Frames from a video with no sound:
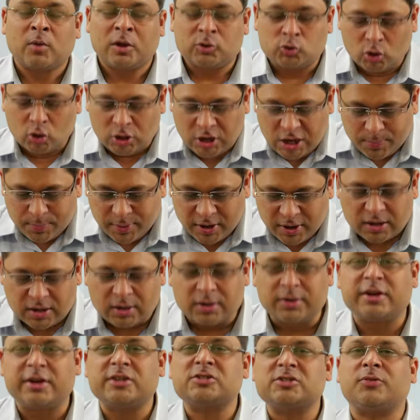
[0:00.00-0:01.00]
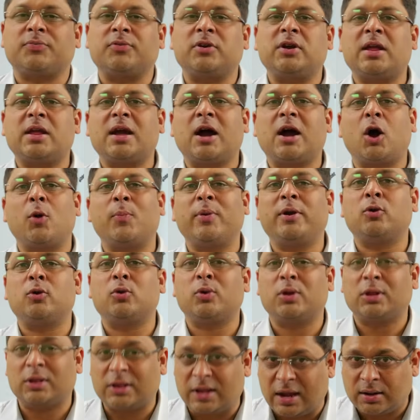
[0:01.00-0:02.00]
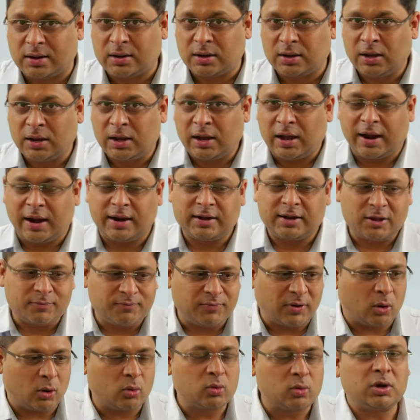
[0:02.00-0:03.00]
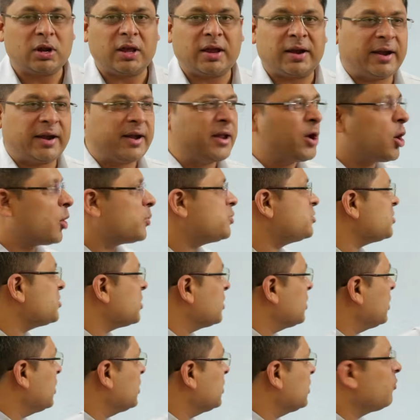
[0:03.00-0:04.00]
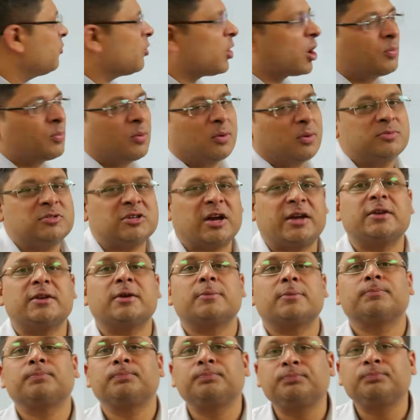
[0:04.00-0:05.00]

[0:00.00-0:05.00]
So neighboring countries of India have been doing that, and they found a ready option in the form of China,